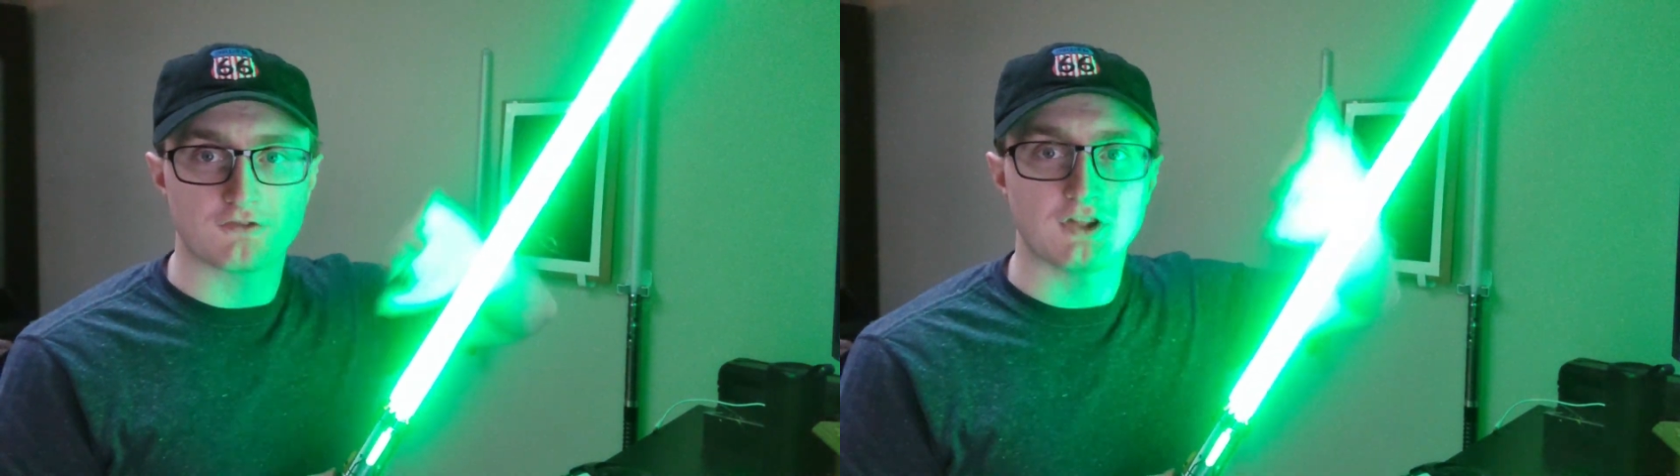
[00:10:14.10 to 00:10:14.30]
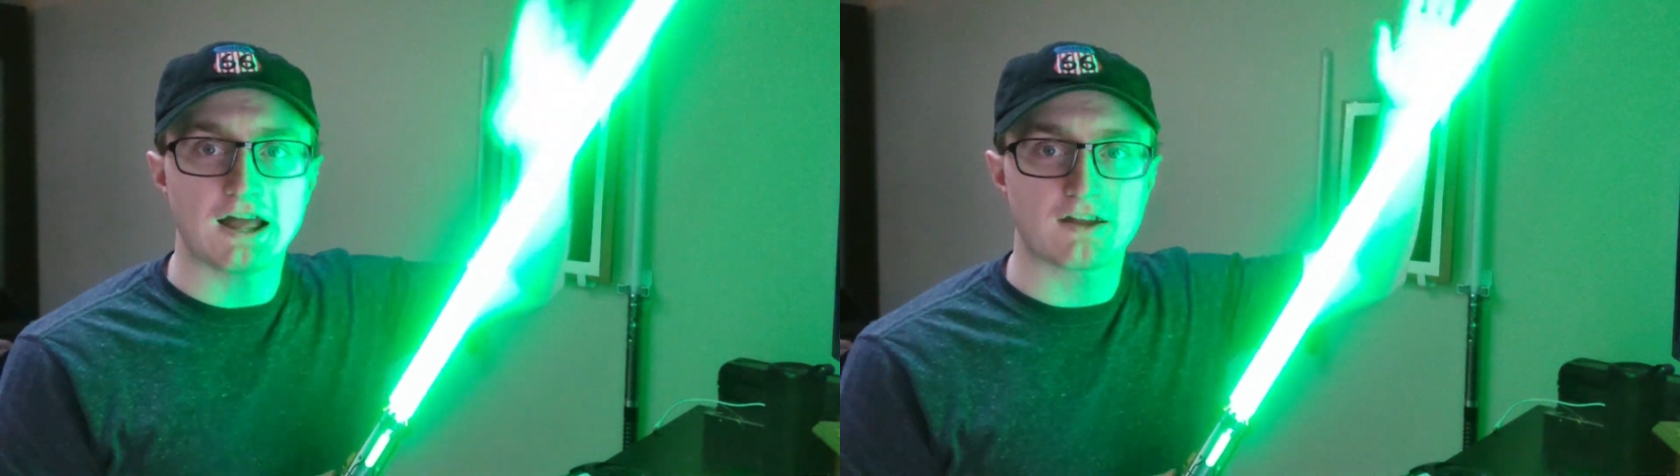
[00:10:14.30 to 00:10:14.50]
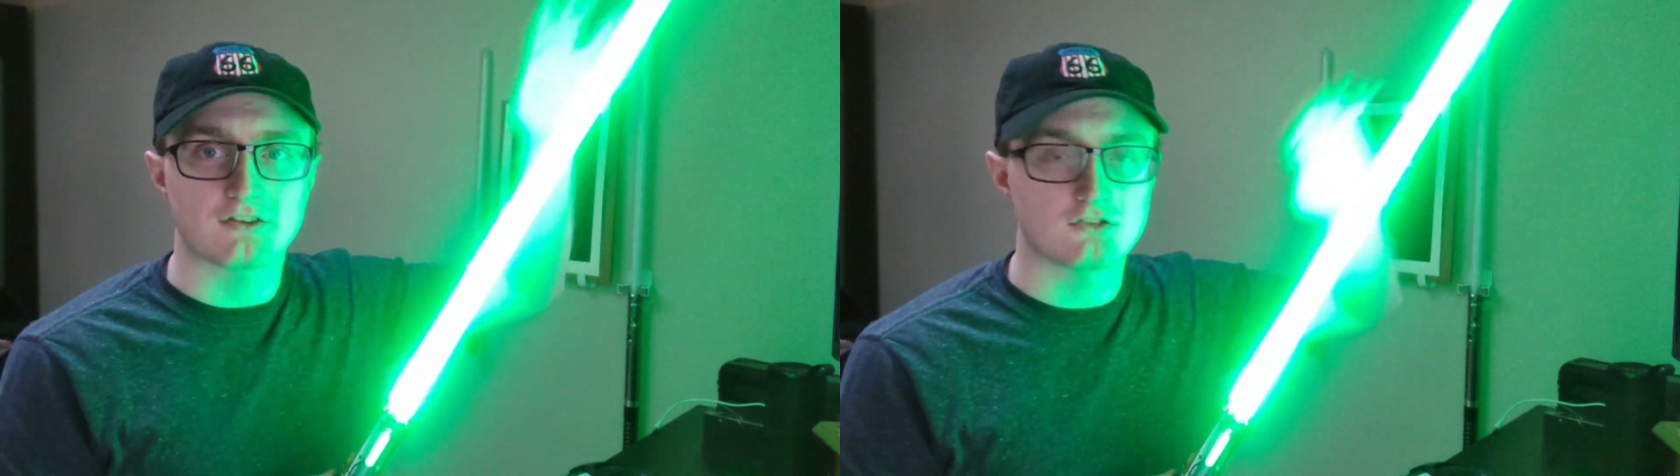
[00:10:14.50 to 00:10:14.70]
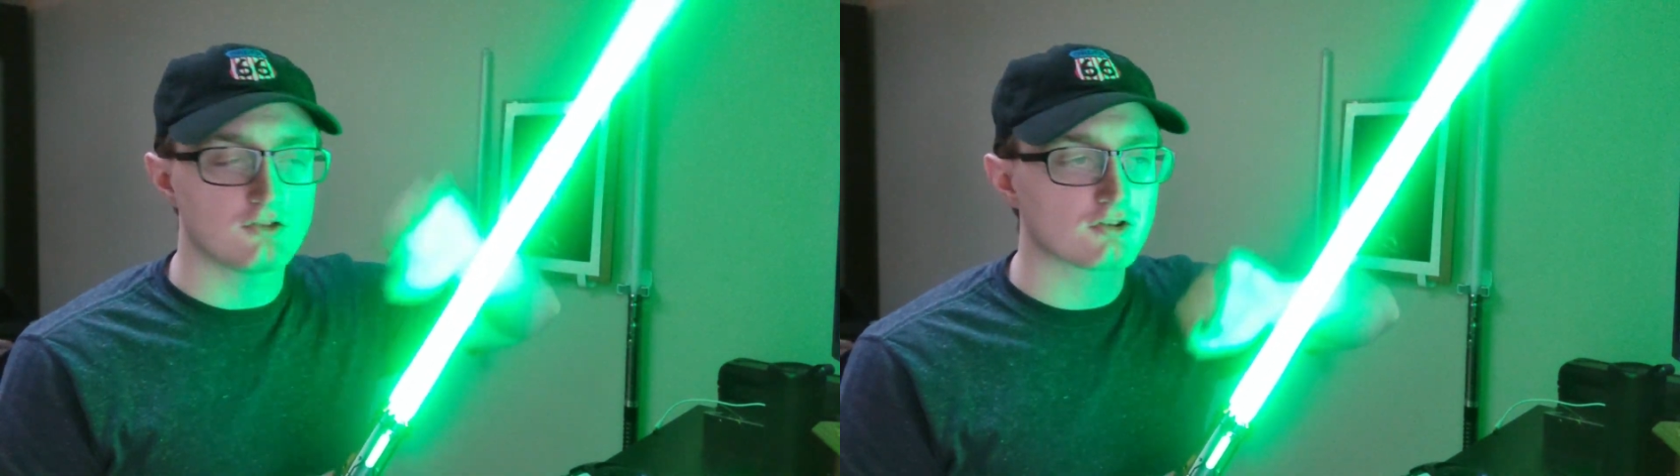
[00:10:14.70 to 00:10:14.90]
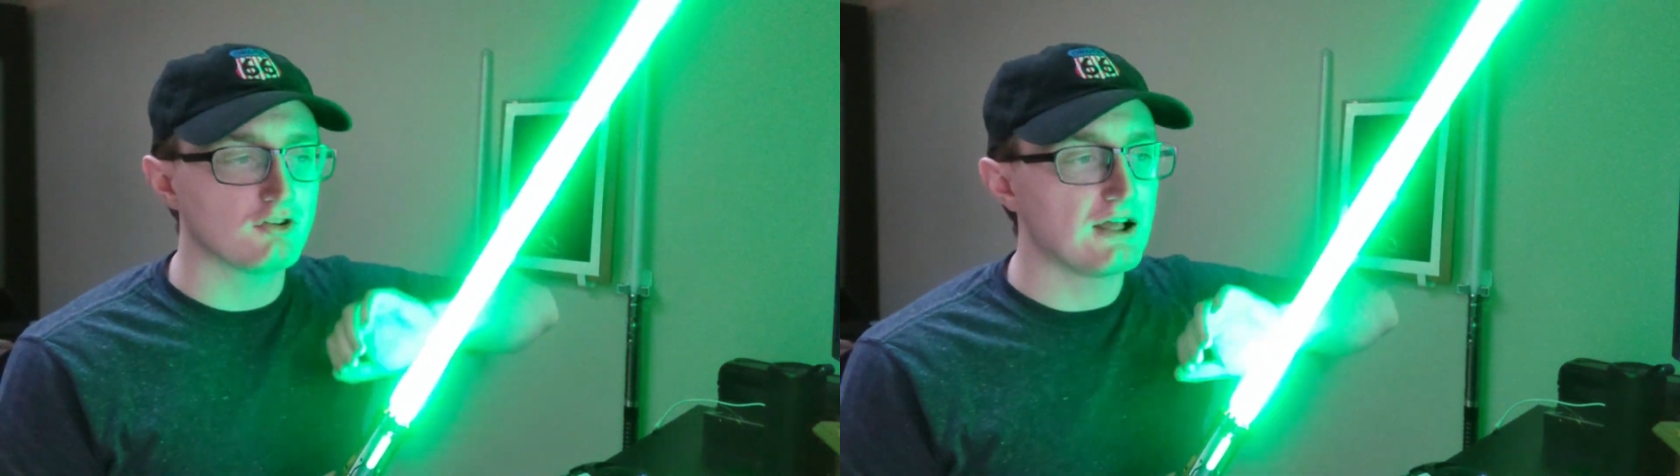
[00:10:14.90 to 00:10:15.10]
your
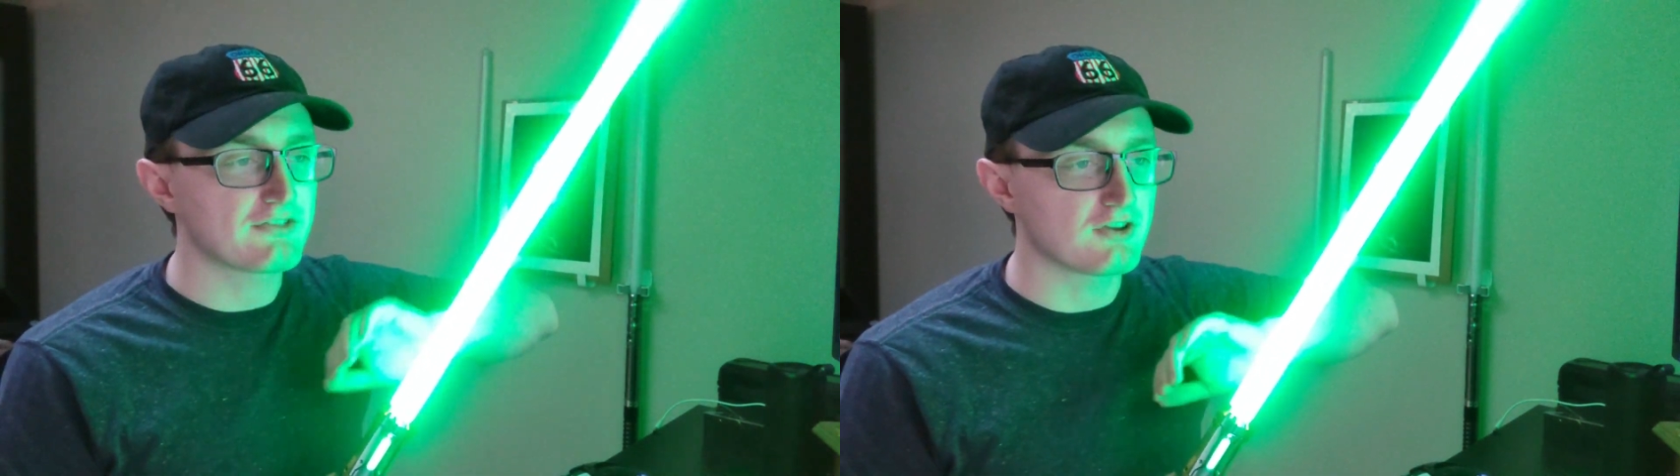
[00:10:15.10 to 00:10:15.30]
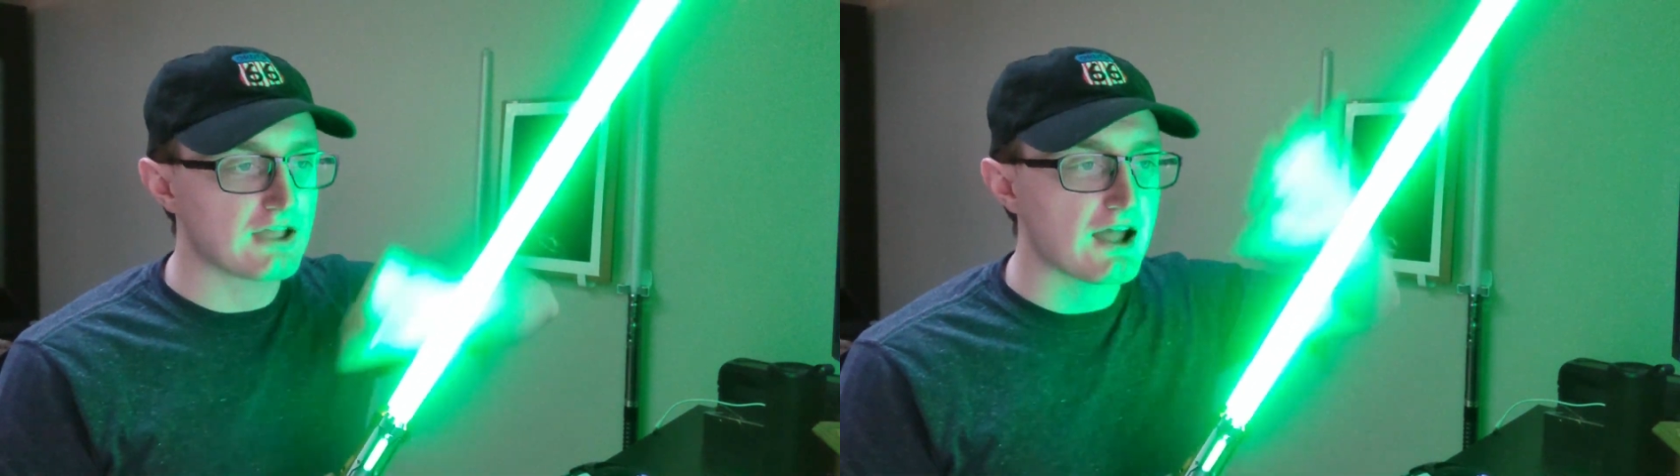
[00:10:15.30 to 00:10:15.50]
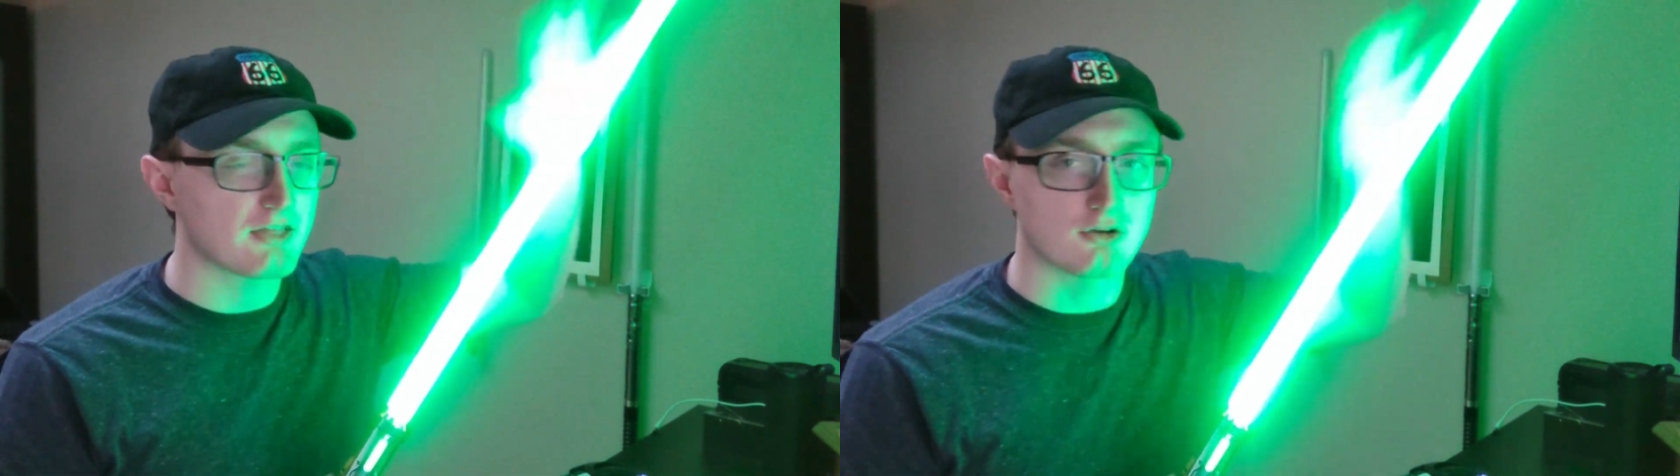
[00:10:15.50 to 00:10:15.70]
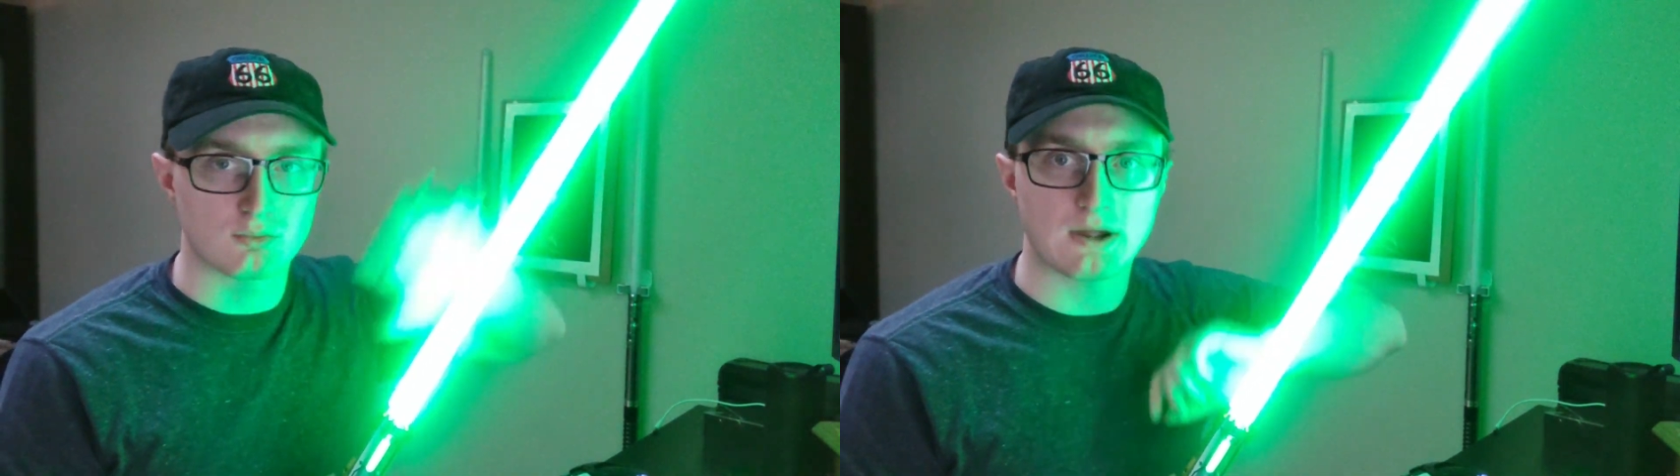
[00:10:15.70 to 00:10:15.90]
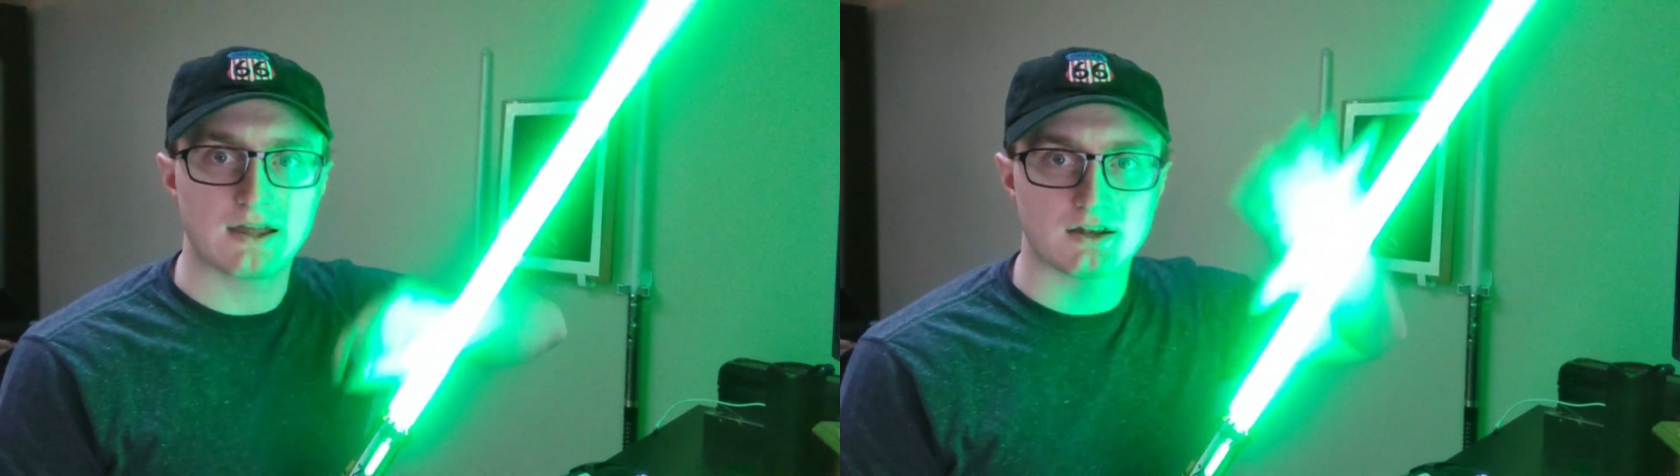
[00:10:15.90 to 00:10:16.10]
classic
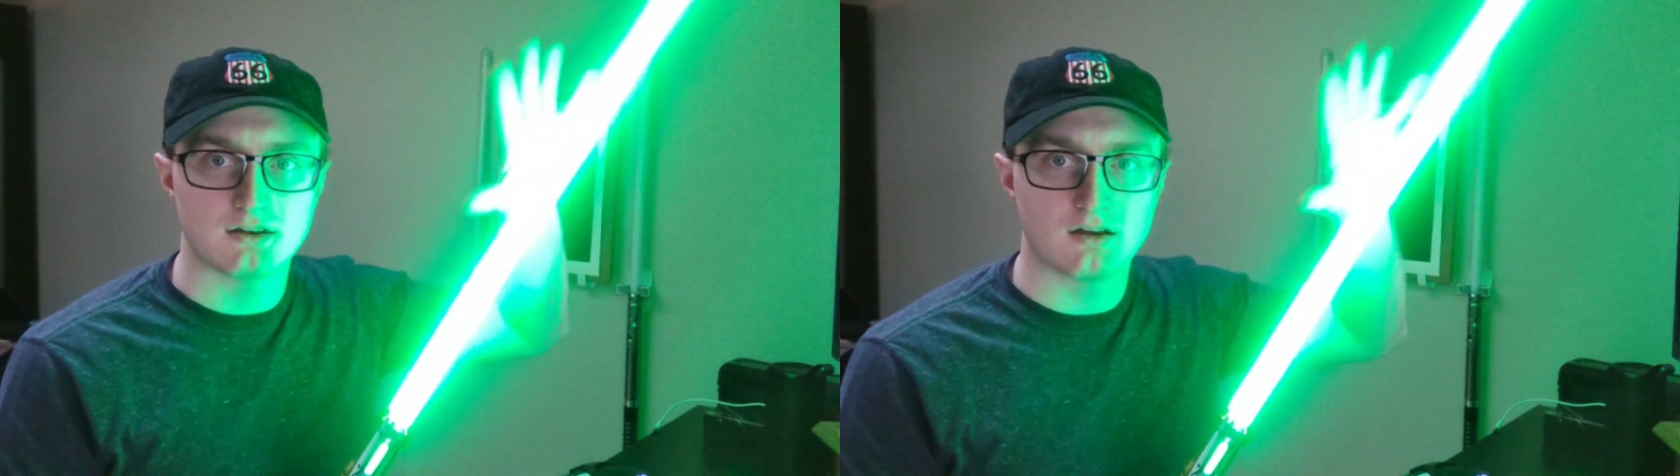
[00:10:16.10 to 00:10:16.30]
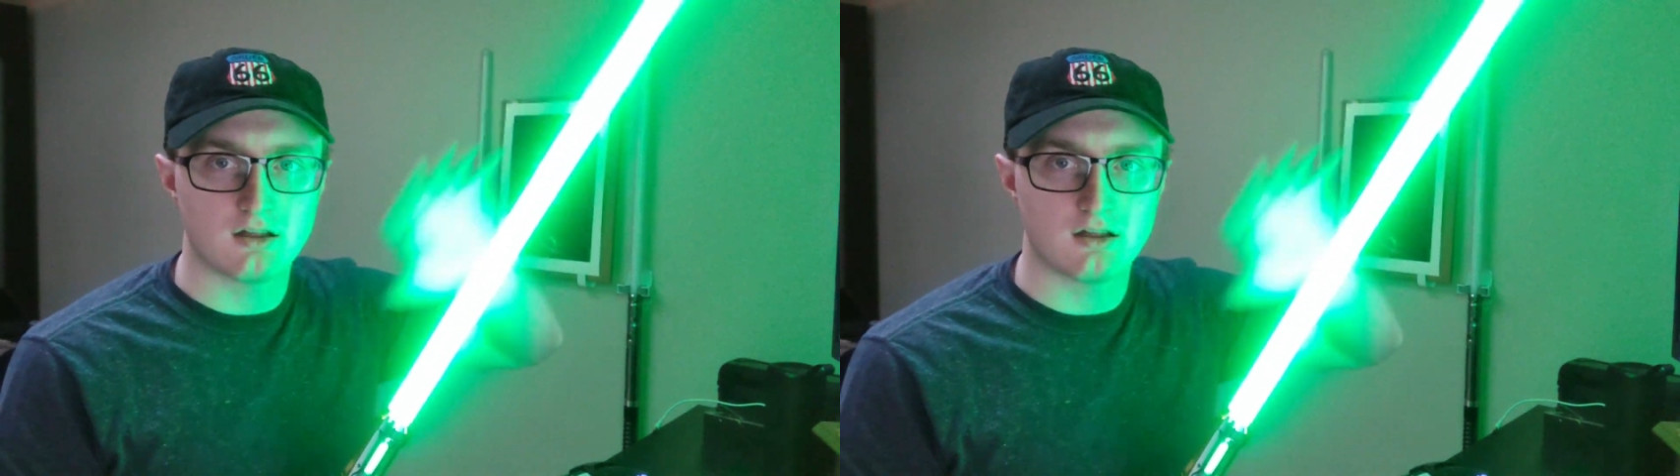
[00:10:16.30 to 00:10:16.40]
Kylo Ren